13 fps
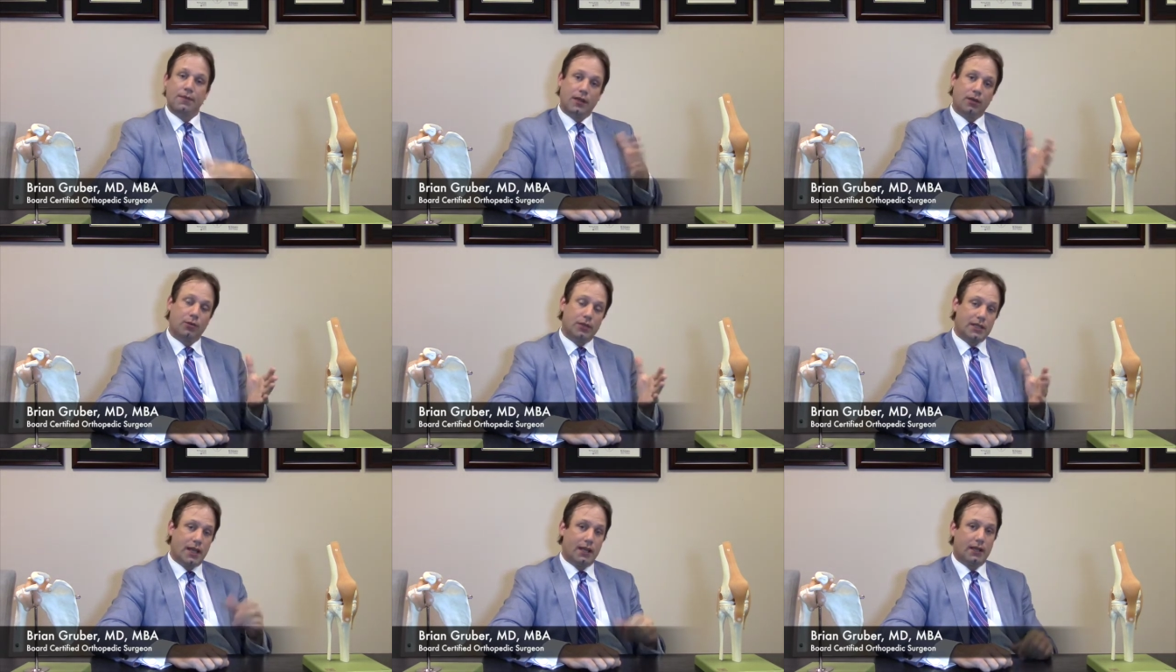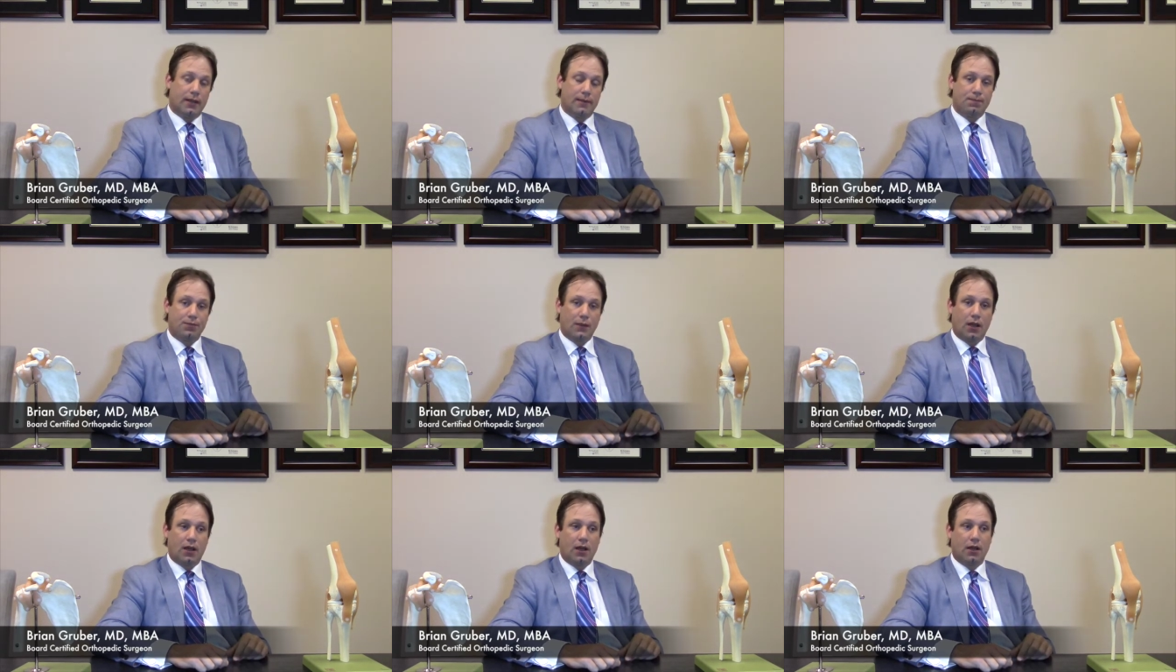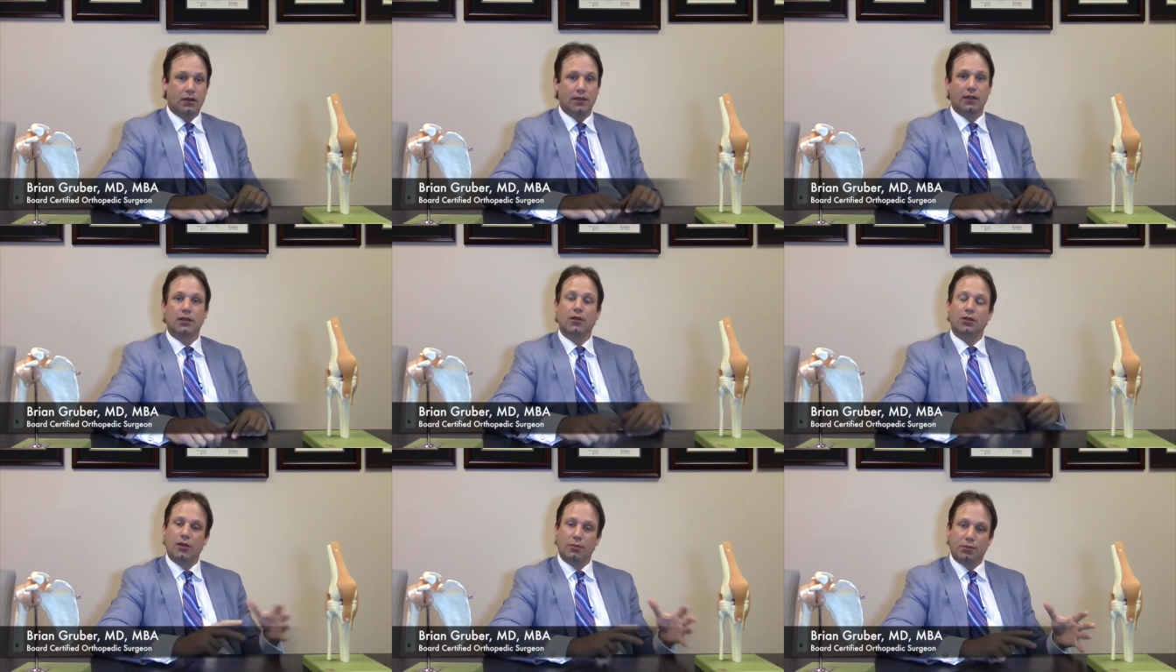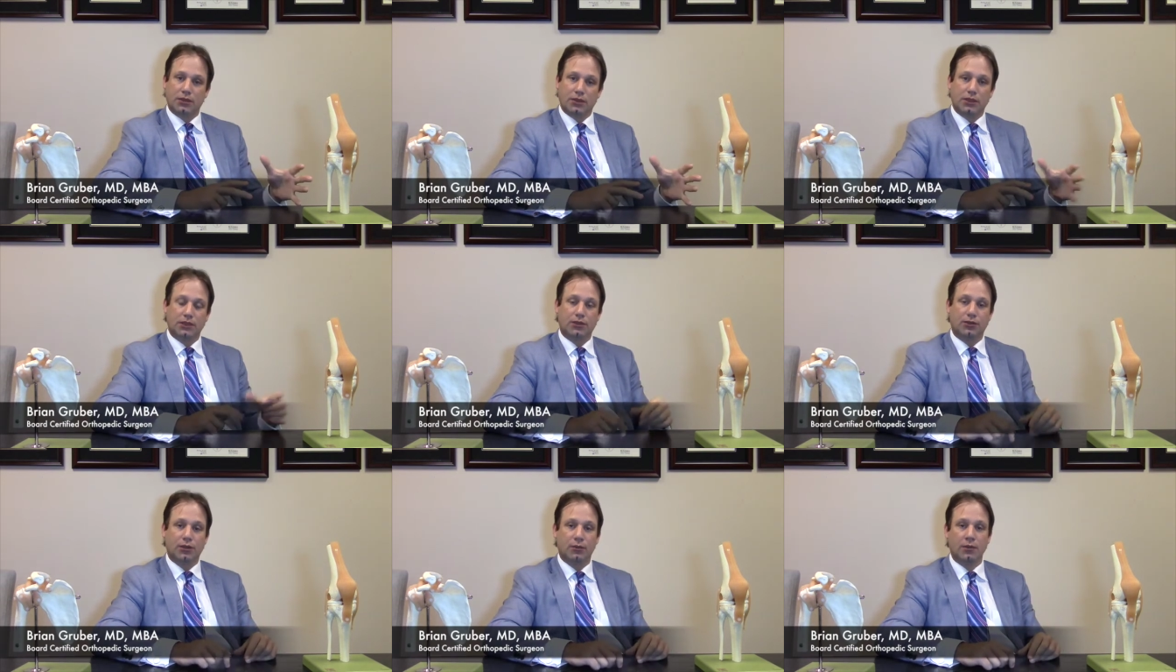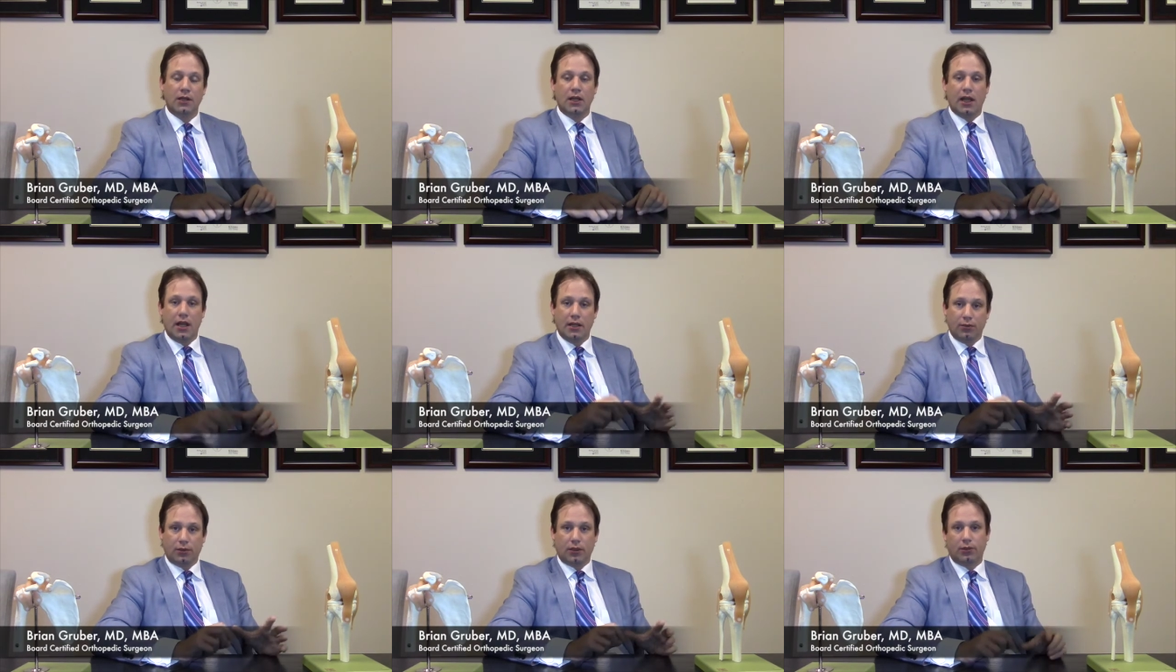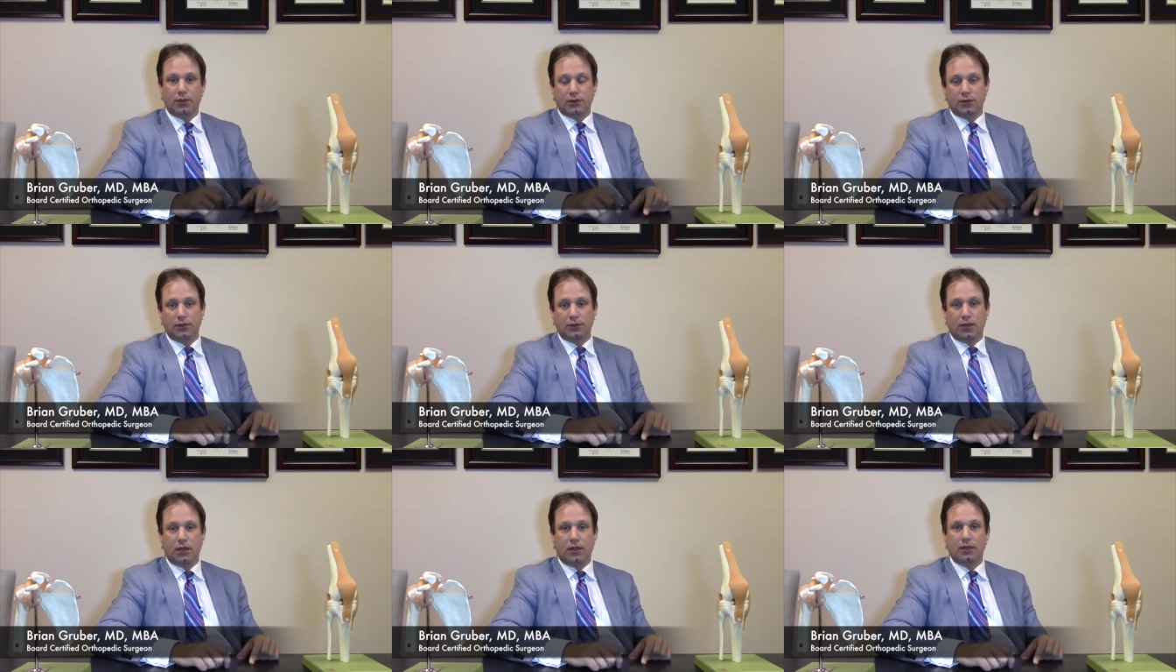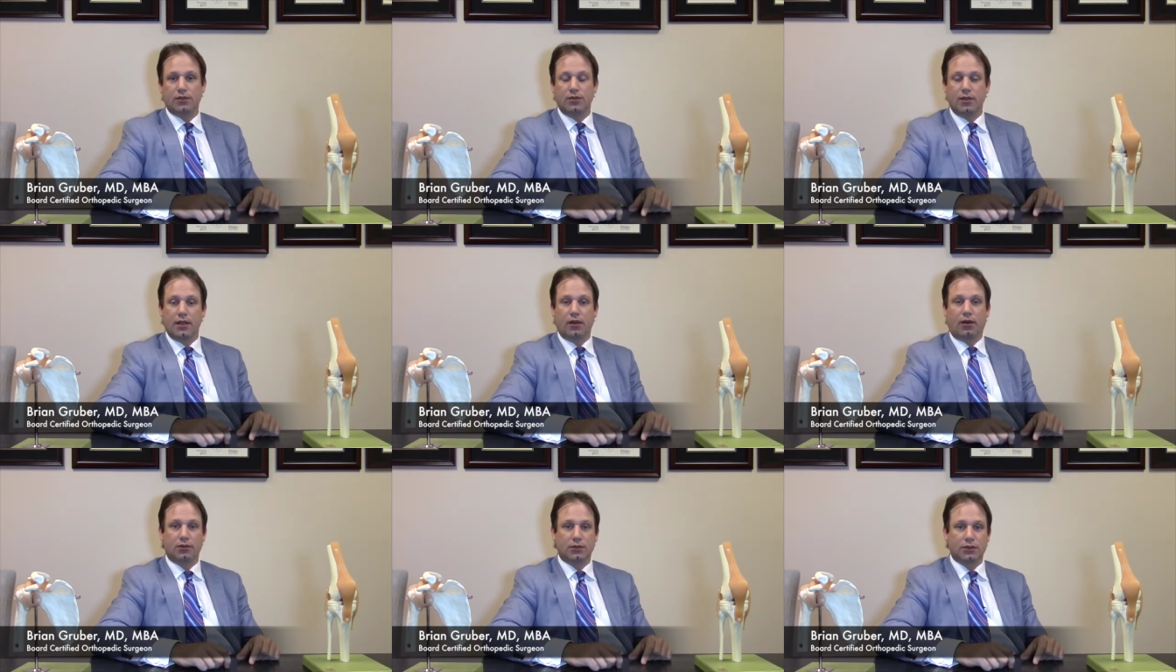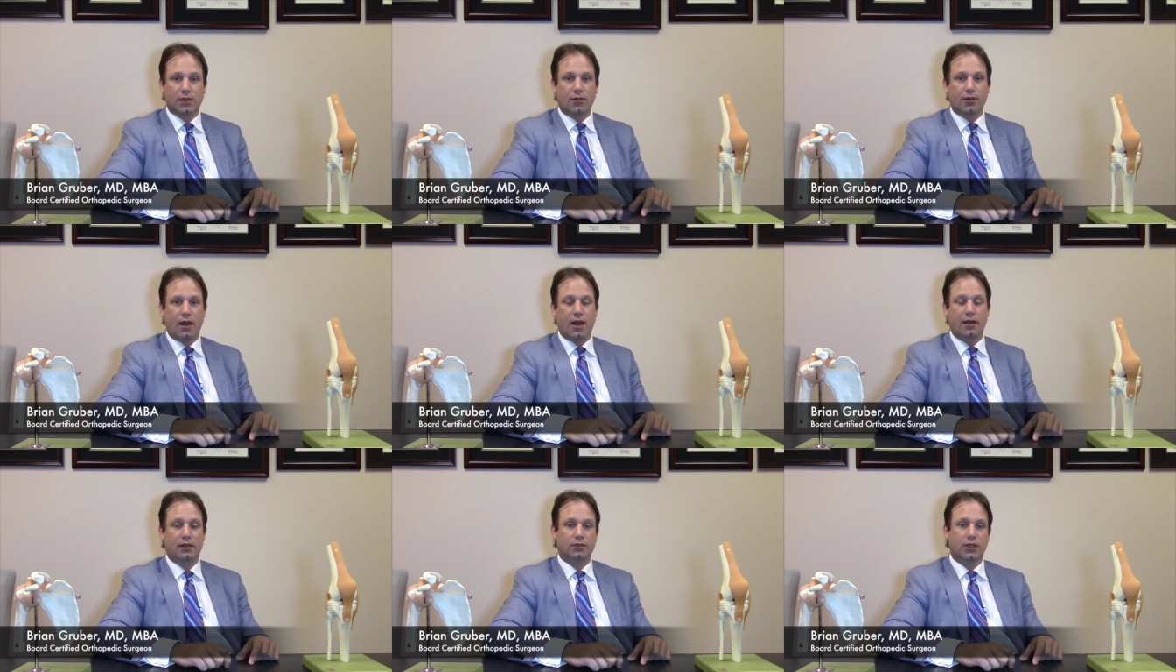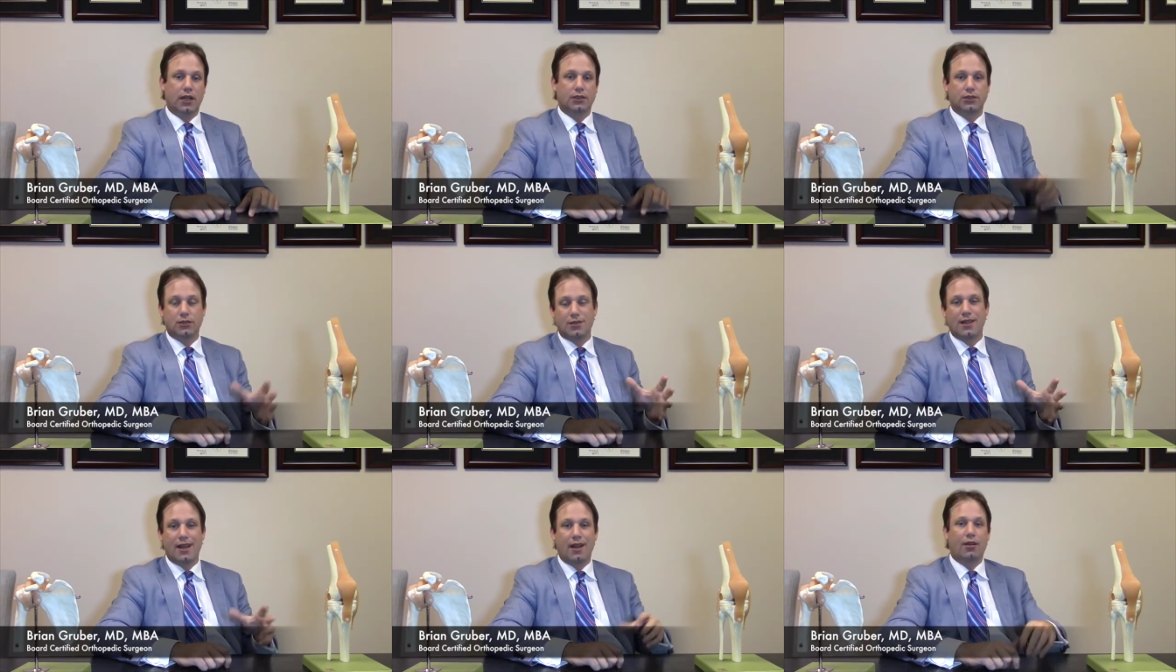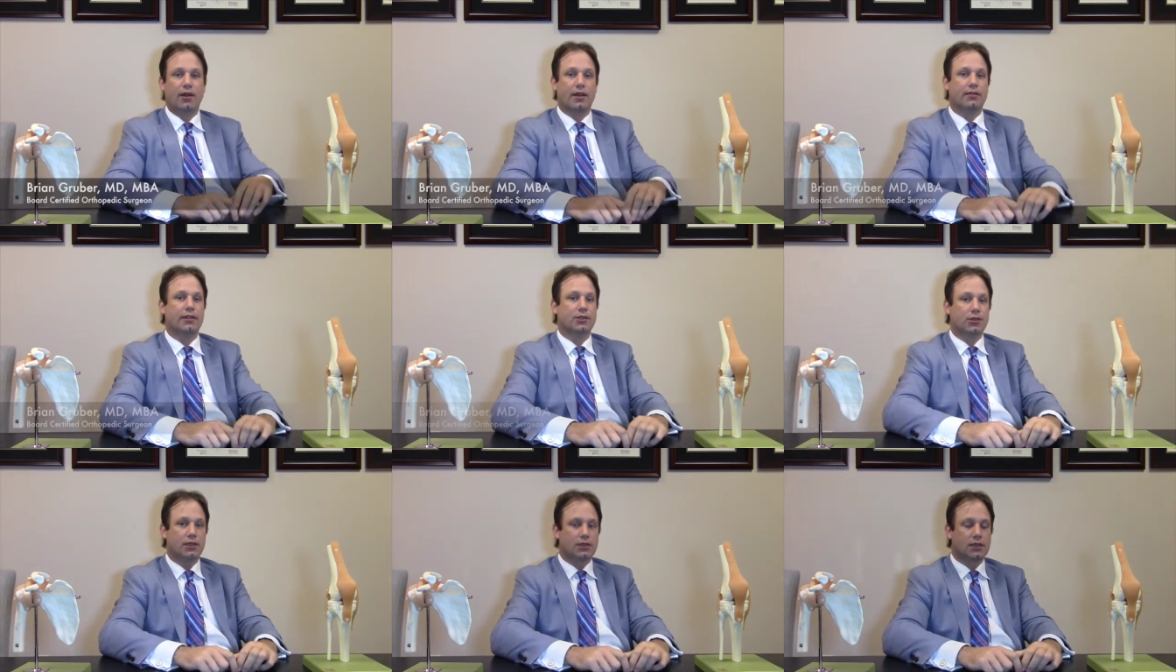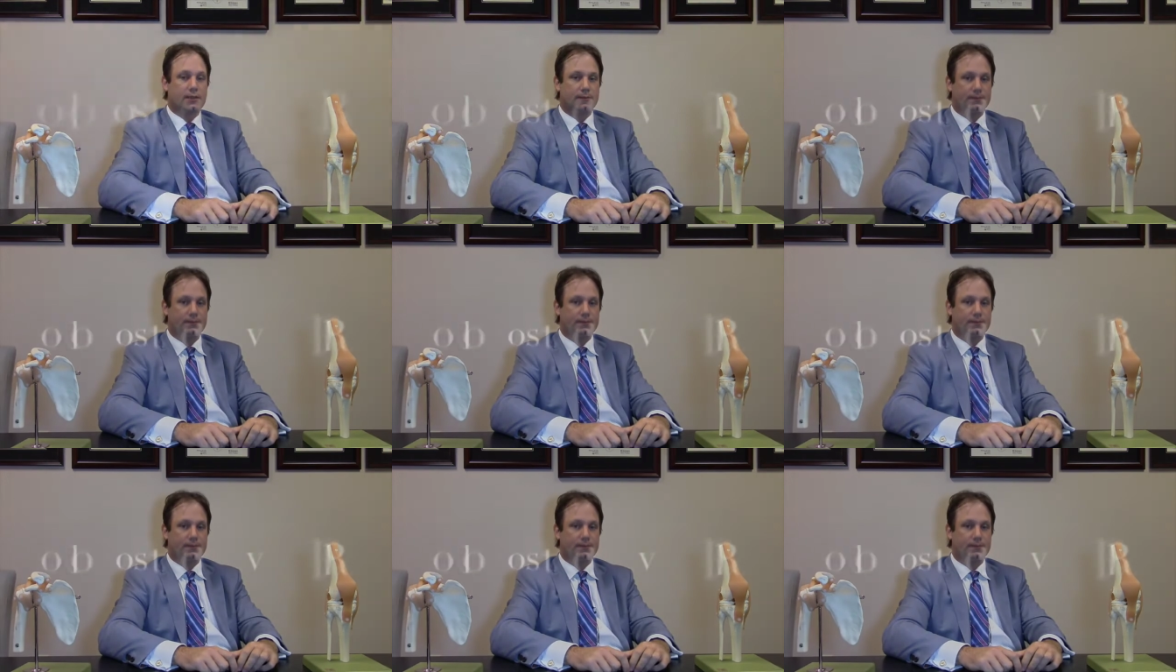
then we take it uh, and go to the procedure room, and then we're going to uh, do the ultrasound guided injection to the area of interest.